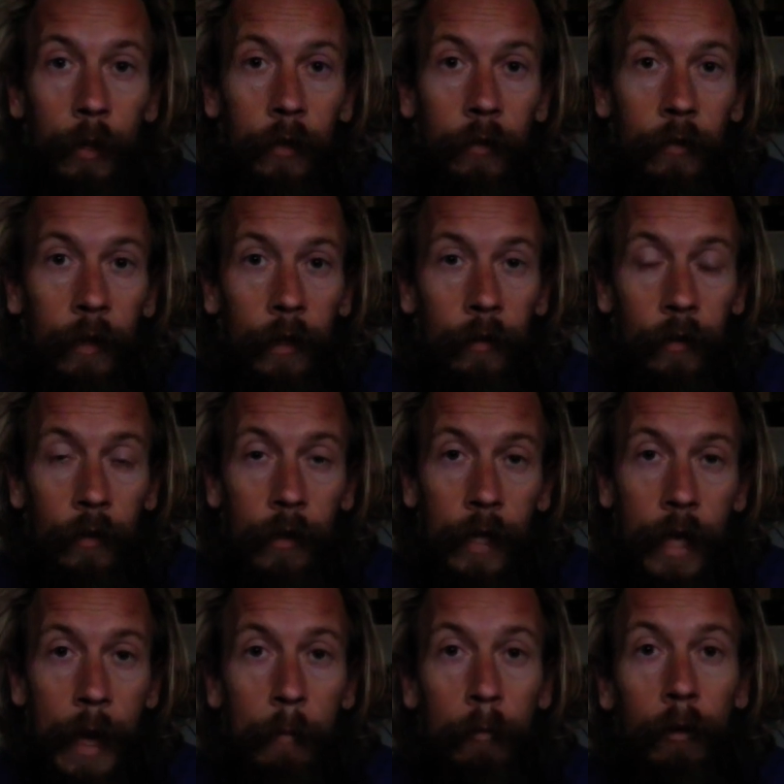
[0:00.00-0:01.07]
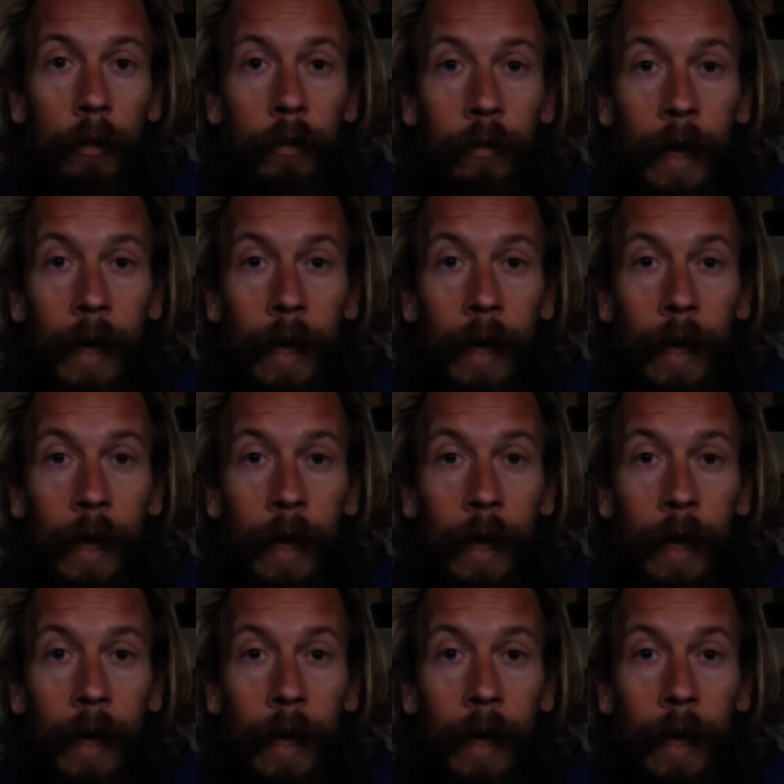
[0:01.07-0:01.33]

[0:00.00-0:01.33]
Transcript: it says in the Emerald